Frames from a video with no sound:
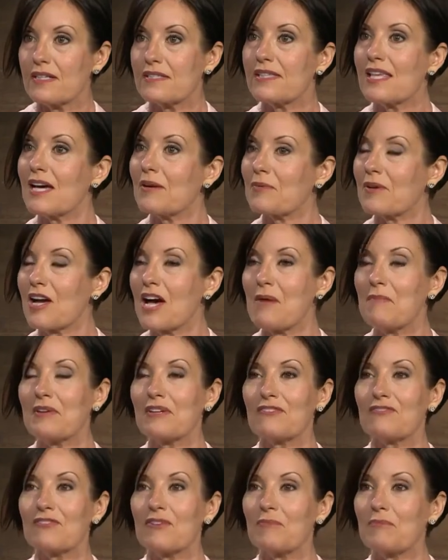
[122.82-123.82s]
is that coming
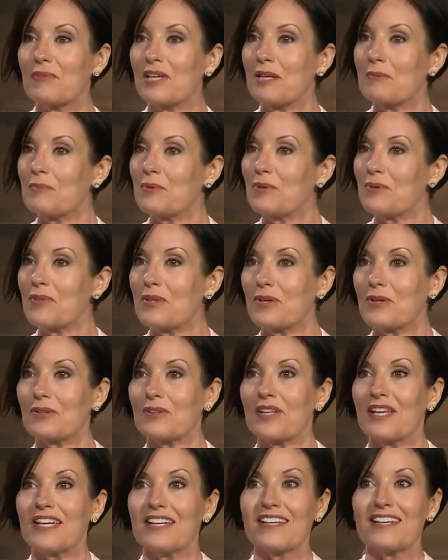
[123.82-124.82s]
from people that are
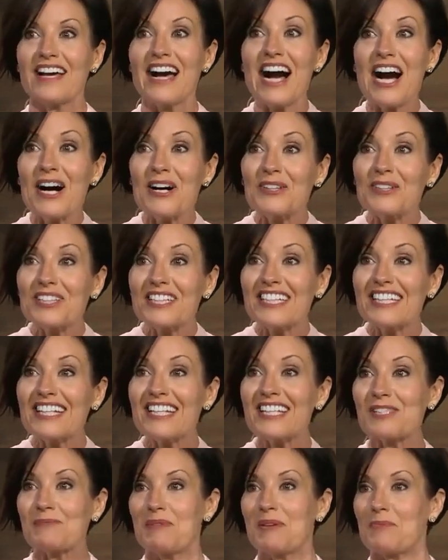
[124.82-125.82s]
like
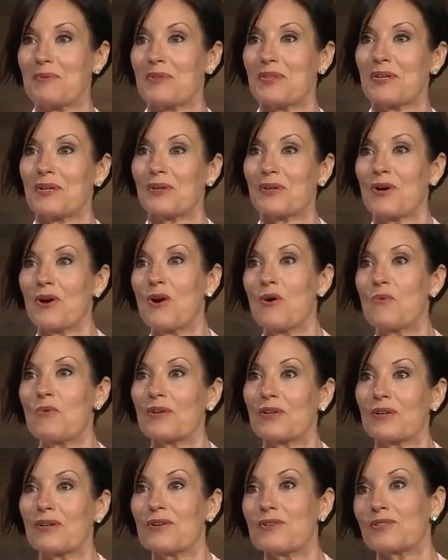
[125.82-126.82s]
colleagues, people that are
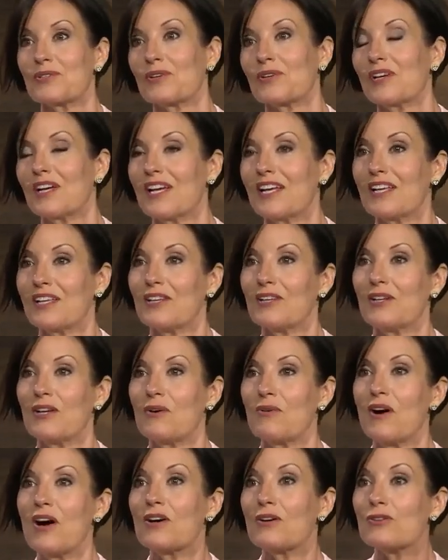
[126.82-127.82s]
coworkers, or,
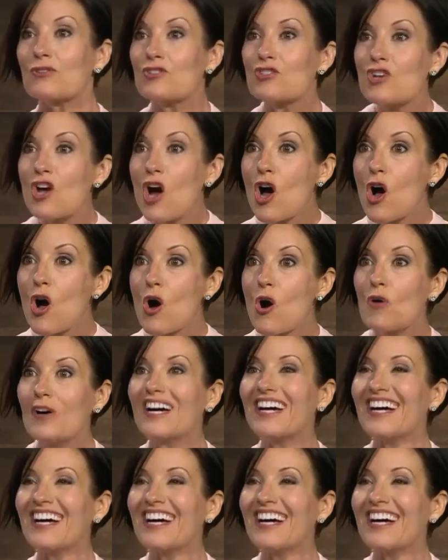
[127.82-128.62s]
Uncle Joe?